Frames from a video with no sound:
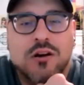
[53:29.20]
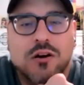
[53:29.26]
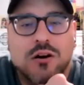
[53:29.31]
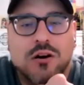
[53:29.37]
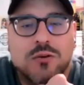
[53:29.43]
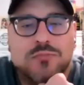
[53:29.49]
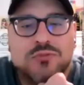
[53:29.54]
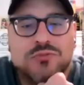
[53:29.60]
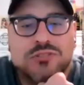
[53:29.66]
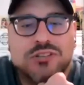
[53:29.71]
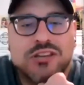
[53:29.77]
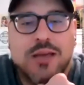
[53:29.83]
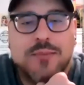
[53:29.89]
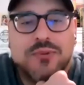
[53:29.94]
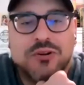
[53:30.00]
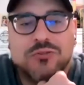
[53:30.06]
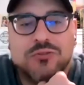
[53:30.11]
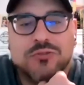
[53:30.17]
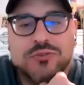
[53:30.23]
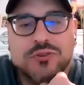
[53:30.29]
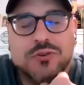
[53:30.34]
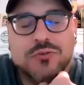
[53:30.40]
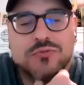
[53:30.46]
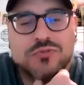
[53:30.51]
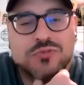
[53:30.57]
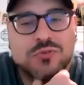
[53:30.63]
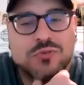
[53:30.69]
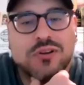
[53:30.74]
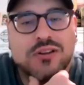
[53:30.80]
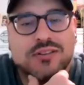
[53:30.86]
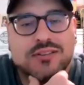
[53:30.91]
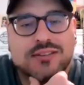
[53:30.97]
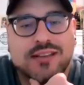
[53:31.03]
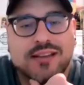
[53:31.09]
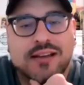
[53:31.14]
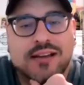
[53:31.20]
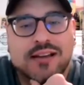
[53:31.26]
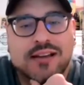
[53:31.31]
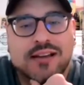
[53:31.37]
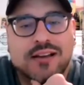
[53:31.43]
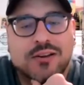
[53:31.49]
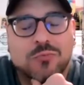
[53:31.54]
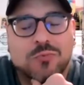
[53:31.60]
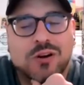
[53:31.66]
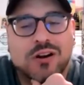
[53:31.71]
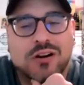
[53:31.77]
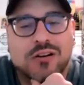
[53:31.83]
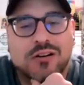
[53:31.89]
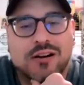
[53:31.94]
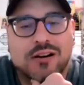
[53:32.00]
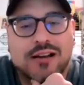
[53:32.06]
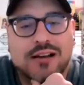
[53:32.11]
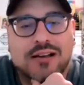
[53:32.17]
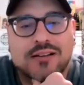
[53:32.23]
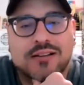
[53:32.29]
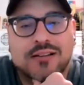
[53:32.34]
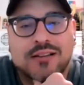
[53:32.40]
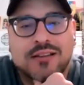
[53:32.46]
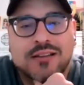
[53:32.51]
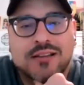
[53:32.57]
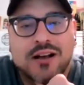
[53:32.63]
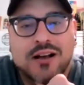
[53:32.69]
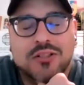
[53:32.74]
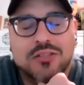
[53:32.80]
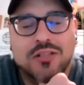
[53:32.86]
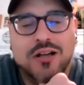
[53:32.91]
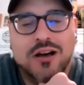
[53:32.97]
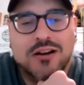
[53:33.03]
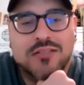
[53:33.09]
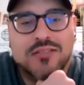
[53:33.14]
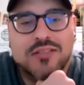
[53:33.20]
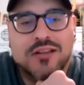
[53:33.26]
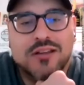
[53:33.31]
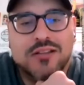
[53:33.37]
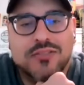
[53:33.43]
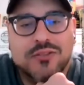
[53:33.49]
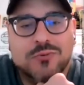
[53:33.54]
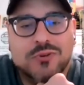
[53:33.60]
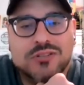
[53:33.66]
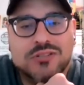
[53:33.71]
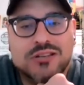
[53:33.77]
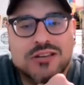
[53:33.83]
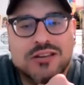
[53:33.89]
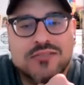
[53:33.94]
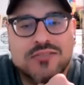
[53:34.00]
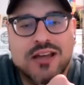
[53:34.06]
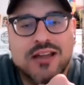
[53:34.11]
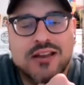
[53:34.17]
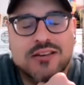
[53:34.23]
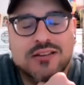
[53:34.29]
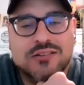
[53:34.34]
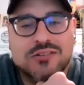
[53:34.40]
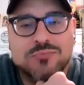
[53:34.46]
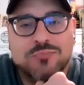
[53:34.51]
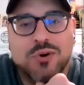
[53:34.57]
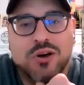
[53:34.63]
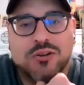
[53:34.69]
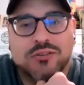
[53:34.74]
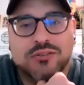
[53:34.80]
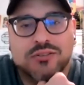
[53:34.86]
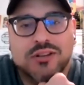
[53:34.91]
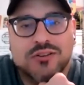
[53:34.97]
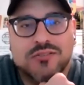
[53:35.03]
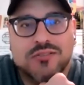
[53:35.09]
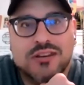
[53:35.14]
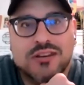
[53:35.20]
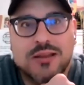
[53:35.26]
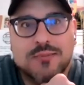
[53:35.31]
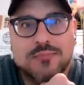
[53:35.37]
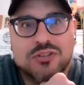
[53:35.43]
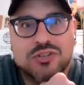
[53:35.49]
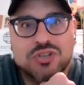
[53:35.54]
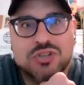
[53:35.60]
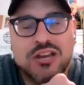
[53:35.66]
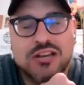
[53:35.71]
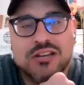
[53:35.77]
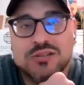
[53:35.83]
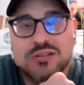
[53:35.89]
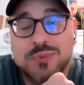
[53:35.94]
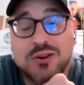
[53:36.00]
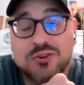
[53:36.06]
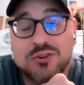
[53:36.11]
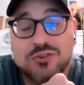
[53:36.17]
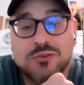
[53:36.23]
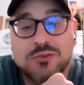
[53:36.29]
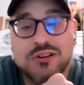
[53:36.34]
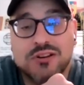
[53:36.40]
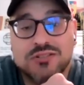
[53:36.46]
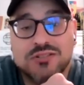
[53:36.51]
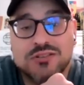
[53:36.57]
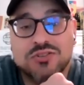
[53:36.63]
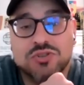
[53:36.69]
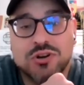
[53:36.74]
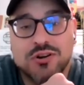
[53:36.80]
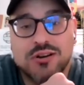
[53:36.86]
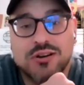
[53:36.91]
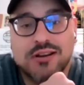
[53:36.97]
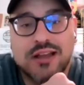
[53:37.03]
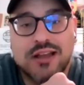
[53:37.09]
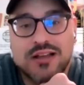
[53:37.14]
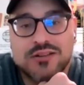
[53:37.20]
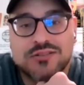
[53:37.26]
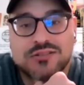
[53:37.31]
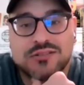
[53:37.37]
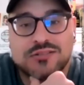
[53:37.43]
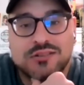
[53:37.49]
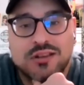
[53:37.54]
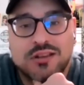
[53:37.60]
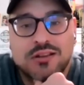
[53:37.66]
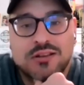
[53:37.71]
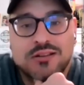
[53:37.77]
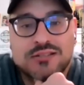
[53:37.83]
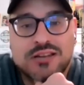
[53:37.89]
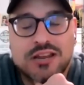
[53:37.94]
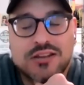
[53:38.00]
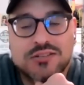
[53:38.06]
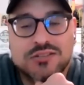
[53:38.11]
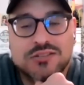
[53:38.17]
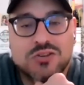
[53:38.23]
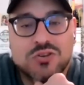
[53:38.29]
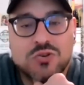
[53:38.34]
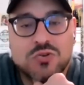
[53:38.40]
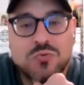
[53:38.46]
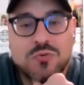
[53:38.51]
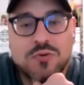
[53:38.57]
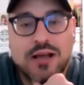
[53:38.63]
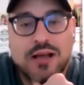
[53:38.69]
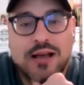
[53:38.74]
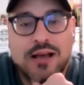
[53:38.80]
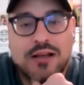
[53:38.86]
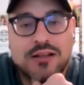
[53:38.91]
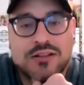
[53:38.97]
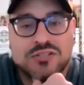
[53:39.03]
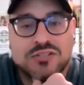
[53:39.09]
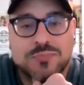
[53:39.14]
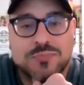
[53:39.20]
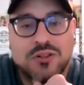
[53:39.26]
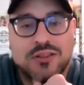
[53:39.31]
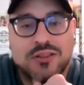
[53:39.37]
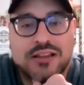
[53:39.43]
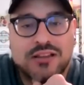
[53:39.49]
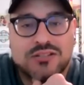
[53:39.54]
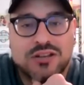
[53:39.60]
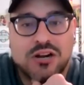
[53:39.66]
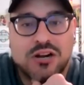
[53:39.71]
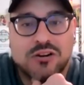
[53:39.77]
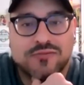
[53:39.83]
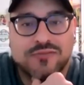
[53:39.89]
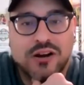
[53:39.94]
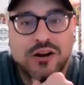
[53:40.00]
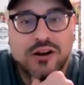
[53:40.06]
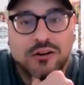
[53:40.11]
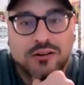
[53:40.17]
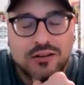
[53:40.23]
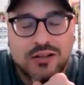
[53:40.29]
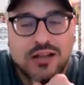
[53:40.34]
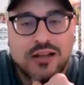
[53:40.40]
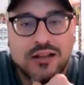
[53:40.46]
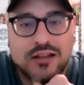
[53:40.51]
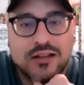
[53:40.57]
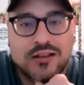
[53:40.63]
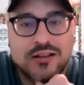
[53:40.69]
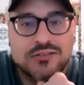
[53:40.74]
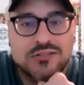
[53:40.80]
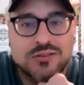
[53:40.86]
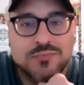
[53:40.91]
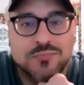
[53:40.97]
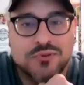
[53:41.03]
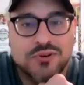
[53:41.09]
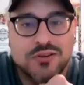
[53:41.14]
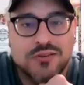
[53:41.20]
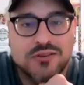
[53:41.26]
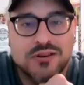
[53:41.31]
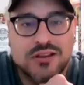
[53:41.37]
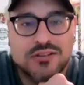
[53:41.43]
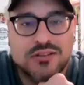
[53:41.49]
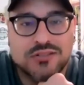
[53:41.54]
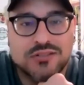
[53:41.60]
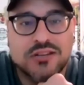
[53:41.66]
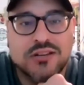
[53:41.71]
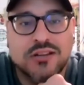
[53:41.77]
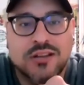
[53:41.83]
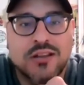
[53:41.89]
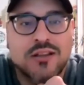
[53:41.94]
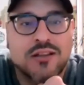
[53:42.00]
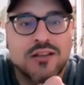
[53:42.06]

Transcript: almost chemical note to it, where a lot of the whiskey that is bottled under the name Lecheg, especially when it's in sherry casks, tends to smell like a tire fire, to put it nicely,